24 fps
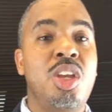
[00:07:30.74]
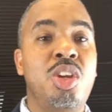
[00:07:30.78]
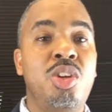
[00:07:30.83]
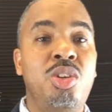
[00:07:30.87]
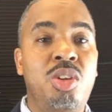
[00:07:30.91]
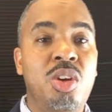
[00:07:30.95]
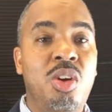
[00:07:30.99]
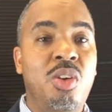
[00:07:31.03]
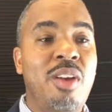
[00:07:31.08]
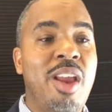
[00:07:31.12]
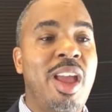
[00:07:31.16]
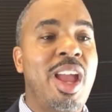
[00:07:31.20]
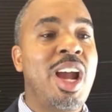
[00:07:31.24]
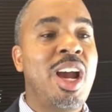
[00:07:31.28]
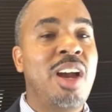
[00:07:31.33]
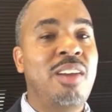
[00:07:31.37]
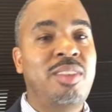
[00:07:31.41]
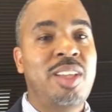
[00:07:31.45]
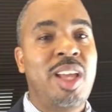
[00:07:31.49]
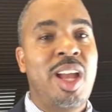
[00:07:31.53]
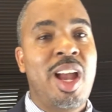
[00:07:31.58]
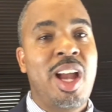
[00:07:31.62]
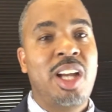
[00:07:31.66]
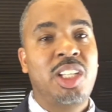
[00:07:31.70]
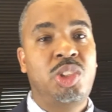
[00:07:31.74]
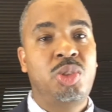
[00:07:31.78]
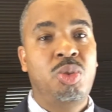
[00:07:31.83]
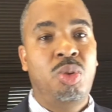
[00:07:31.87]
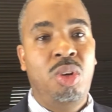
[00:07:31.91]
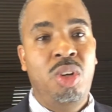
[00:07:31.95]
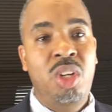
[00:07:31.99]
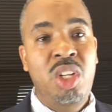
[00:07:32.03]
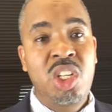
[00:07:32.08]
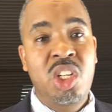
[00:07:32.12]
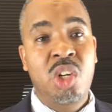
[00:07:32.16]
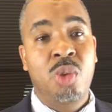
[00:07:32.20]
You don't have the
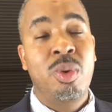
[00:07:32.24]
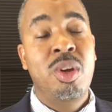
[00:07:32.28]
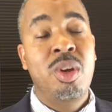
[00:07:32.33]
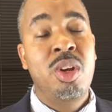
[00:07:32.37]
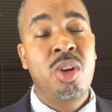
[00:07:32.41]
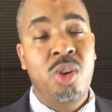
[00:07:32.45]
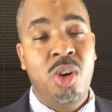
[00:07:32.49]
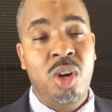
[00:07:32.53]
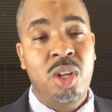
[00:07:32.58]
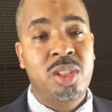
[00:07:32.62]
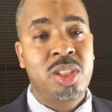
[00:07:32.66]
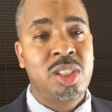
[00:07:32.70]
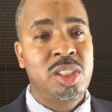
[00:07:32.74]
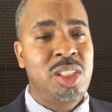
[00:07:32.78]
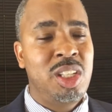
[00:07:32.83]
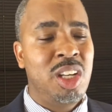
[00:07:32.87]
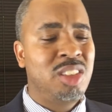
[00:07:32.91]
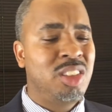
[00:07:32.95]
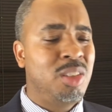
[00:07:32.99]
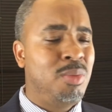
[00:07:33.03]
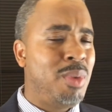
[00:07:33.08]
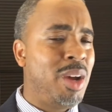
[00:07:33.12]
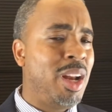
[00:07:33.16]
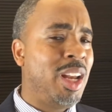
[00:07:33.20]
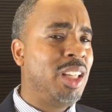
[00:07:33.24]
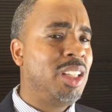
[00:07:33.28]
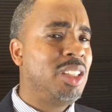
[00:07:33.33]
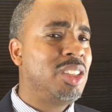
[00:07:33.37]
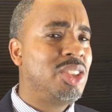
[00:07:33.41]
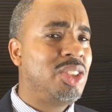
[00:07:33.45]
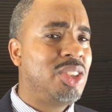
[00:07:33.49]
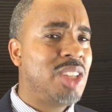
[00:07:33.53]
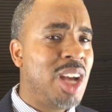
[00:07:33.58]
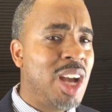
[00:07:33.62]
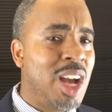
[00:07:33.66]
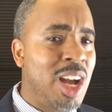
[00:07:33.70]
actual legal recourse to tell somebody to
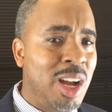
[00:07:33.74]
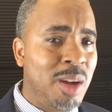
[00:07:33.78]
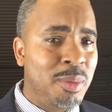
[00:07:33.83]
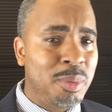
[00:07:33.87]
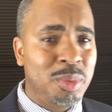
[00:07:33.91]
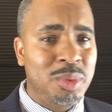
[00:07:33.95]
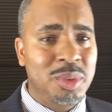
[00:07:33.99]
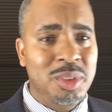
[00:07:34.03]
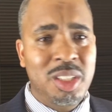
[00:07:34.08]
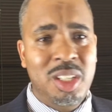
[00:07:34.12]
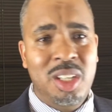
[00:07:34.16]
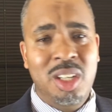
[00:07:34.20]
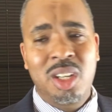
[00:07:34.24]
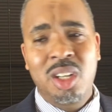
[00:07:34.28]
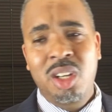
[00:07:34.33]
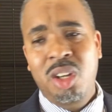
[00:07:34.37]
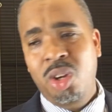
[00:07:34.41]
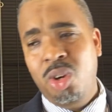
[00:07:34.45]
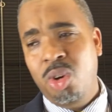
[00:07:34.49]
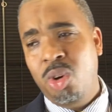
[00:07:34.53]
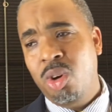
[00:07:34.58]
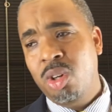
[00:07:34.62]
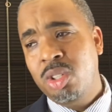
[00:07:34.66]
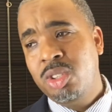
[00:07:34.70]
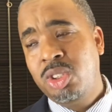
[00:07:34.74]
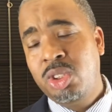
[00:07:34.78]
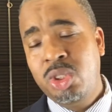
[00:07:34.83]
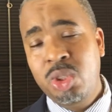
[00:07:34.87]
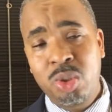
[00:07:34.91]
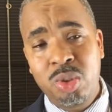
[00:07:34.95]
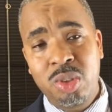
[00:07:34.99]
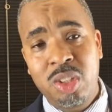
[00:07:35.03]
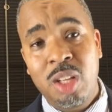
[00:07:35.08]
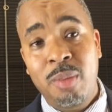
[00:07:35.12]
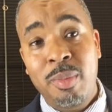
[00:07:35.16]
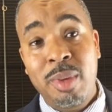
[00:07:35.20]
stop or
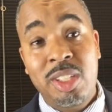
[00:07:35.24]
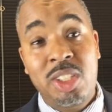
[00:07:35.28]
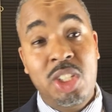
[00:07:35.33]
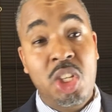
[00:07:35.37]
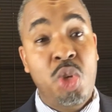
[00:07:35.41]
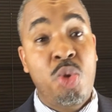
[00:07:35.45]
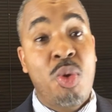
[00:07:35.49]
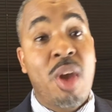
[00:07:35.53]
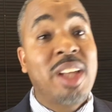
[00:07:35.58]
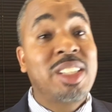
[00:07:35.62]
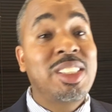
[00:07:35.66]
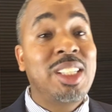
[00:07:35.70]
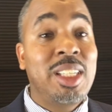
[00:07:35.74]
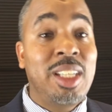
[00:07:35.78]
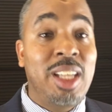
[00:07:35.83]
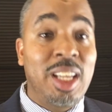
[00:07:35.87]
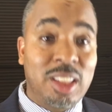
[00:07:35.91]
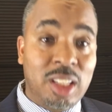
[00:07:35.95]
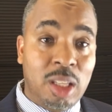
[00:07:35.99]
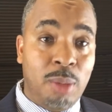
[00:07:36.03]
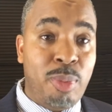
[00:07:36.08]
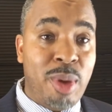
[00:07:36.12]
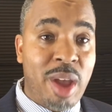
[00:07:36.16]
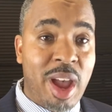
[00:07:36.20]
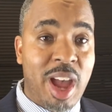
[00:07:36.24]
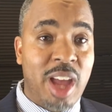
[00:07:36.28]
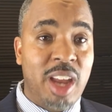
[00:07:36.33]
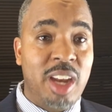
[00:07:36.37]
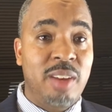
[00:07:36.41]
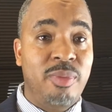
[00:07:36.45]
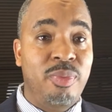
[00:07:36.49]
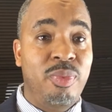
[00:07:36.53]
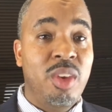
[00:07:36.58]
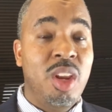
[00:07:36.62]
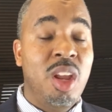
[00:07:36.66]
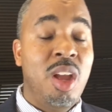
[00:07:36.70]
sue them until you actually get the
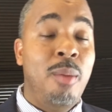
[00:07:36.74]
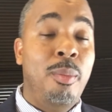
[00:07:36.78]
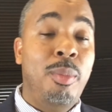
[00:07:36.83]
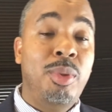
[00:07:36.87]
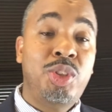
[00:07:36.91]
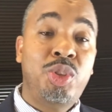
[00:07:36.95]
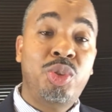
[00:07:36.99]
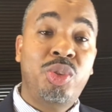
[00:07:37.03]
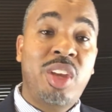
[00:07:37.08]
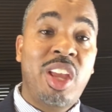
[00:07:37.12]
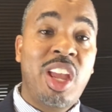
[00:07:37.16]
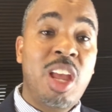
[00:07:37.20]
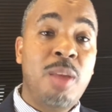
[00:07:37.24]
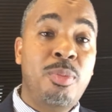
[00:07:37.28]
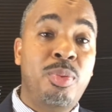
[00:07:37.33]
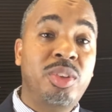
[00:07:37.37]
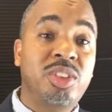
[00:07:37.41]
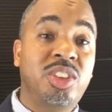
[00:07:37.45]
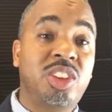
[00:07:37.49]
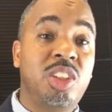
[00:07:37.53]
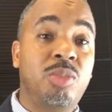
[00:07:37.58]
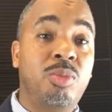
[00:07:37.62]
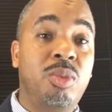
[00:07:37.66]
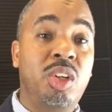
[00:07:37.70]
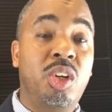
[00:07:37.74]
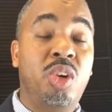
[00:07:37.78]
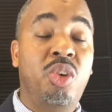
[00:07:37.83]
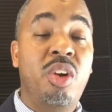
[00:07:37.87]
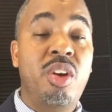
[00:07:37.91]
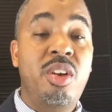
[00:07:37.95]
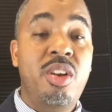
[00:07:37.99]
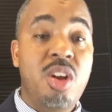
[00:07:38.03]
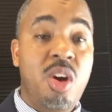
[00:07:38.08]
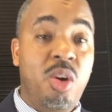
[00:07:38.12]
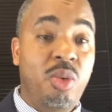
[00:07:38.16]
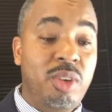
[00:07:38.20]
patent. But you can put someone
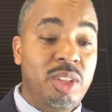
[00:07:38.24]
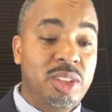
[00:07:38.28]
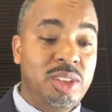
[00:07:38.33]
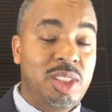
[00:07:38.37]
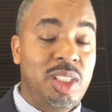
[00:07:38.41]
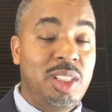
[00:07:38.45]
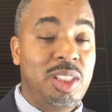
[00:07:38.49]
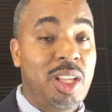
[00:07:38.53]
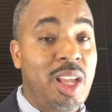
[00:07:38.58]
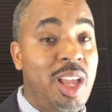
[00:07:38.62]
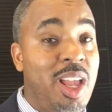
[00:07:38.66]
on notice.